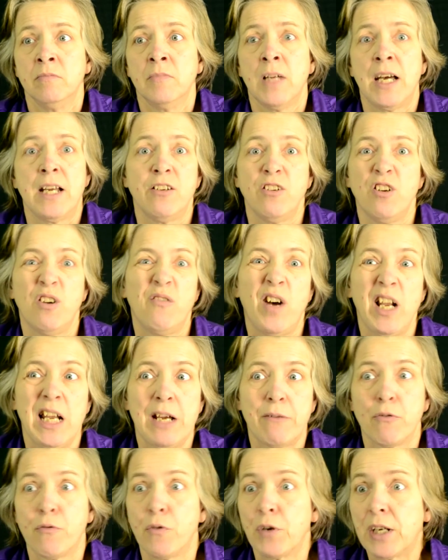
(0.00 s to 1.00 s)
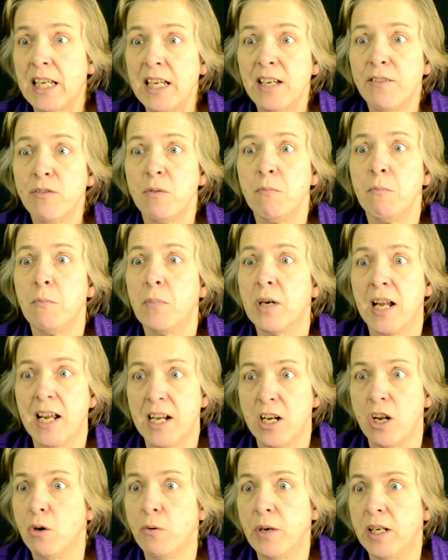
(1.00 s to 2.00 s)
I don't know if I'll ever forgive him, but I
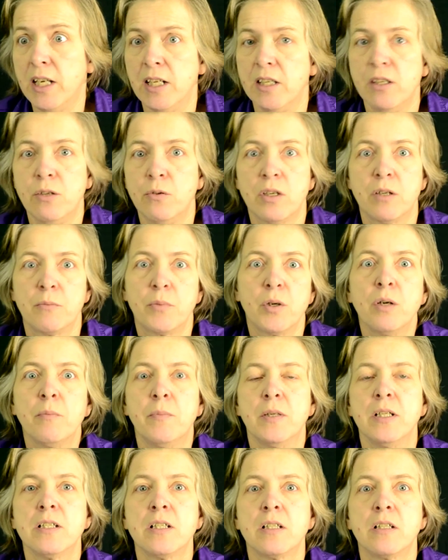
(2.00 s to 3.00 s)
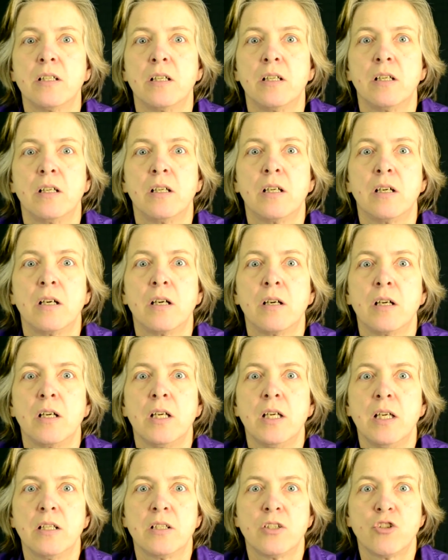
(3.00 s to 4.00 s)
know he didn't do it on purpose.
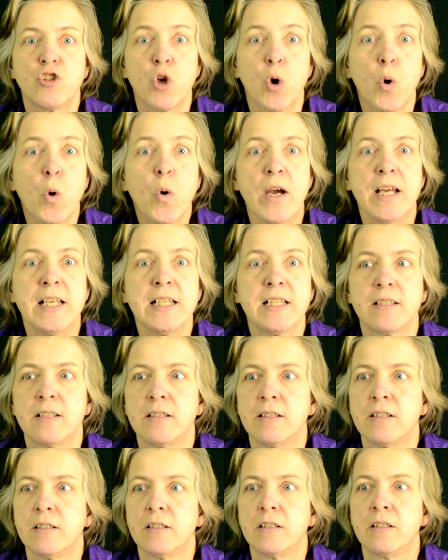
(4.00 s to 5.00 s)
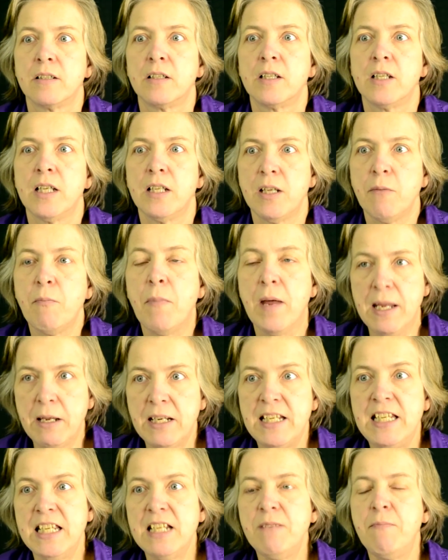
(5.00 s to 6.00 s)
His choice. He
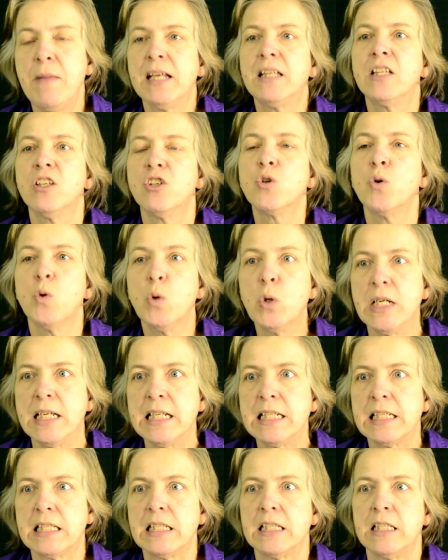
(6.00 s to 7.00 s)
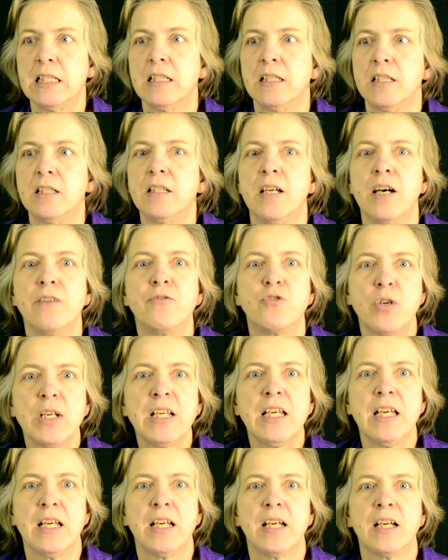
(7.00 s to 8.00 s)
did make the choice of
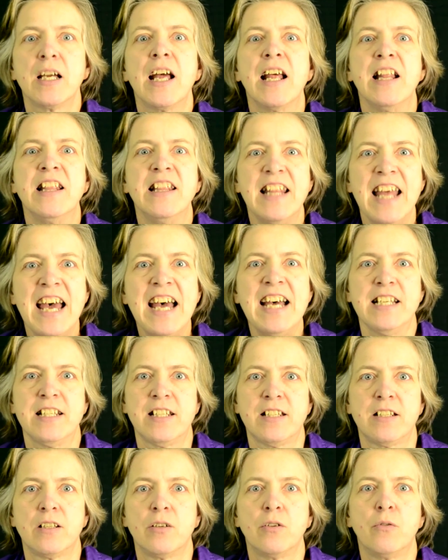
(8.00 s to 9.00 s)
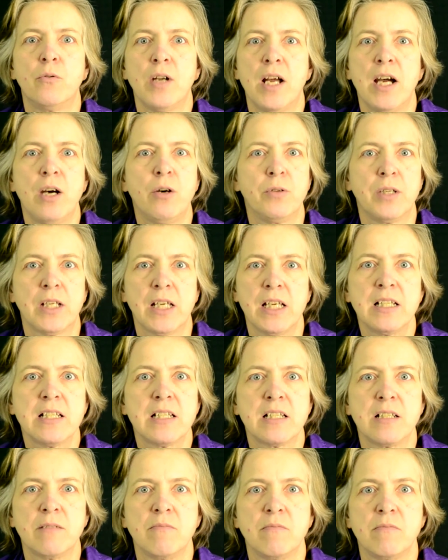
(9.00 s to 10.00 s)
drinking, and that's what I hold
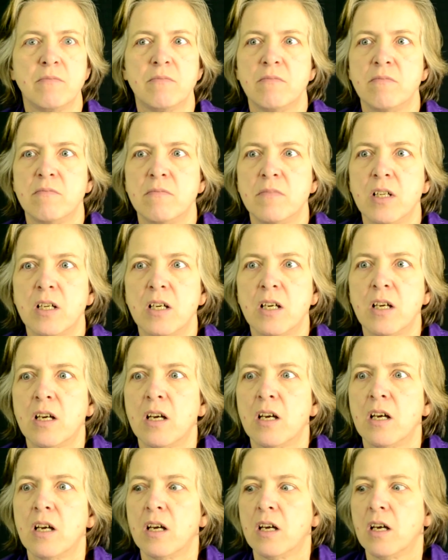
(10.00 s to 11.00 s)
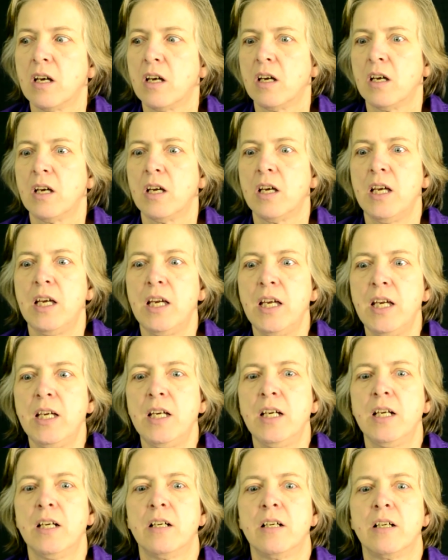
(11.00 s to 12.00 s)
against him.
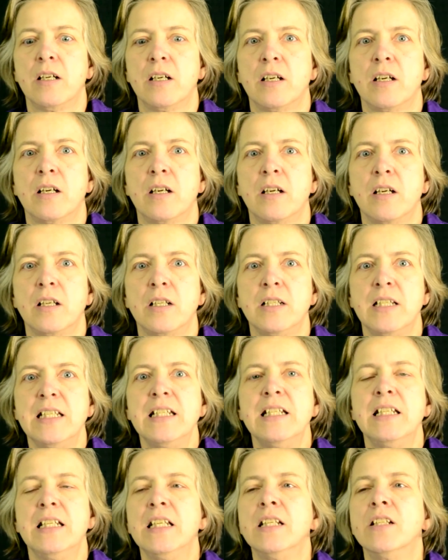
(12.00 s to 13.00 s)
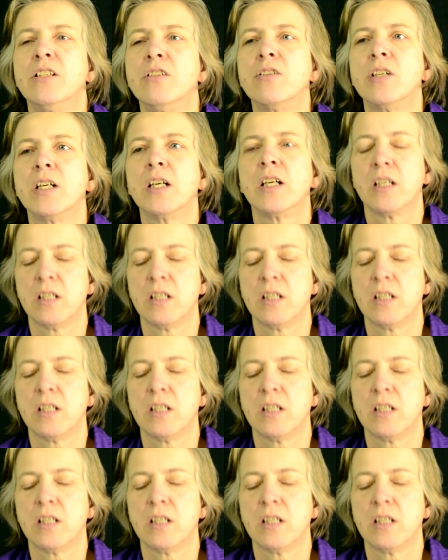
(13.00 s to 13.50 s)
He didn't need to drink.